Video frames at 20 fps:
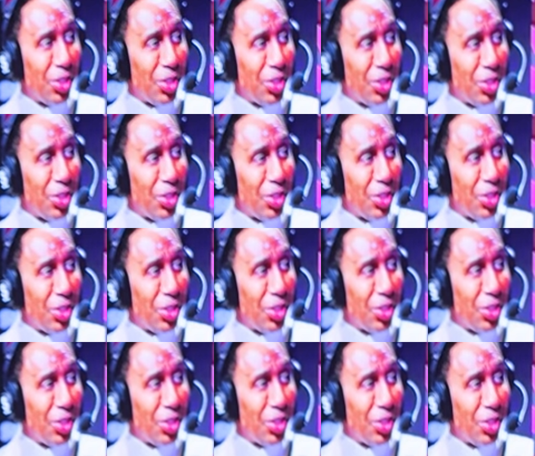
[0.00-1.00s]

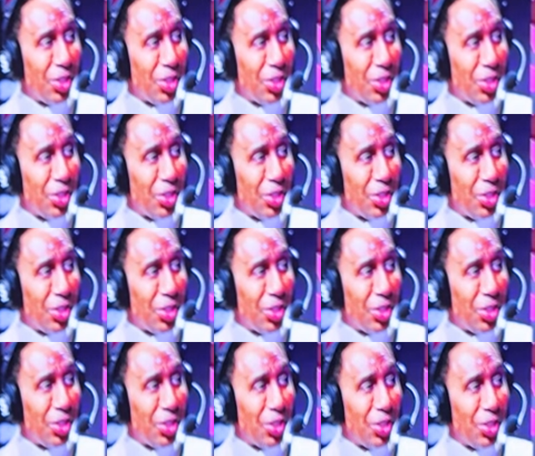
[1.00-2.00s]

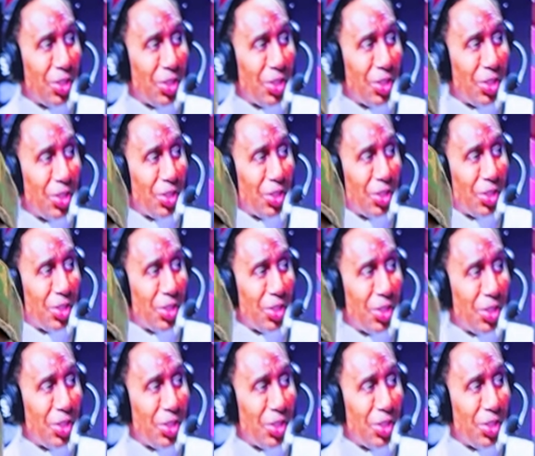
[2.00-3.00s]

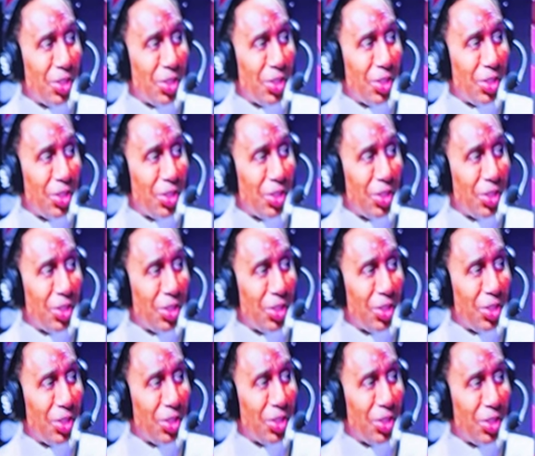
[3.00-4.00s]

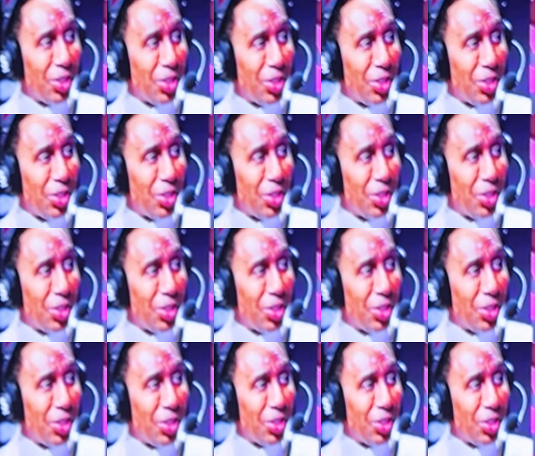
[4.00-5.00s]

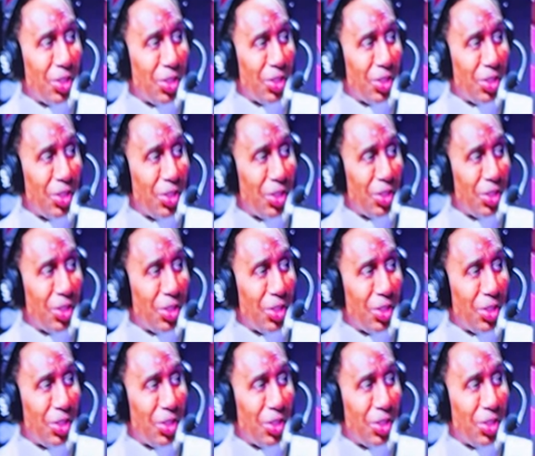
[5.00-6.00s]

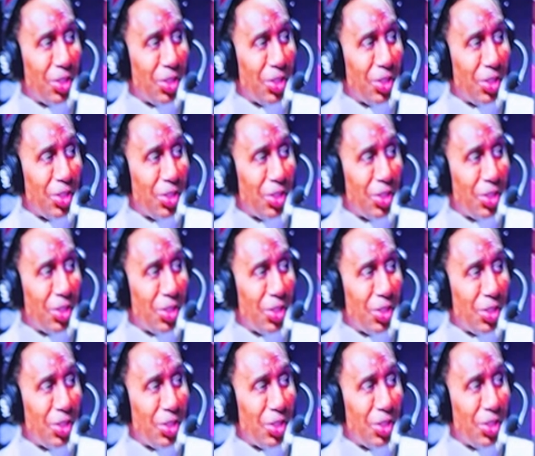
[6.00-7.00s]

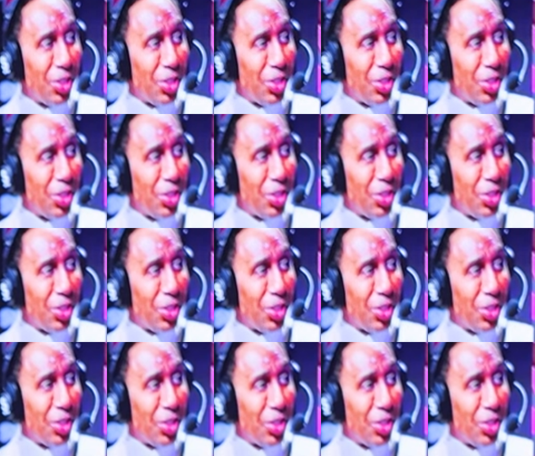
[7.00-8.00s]
(silent)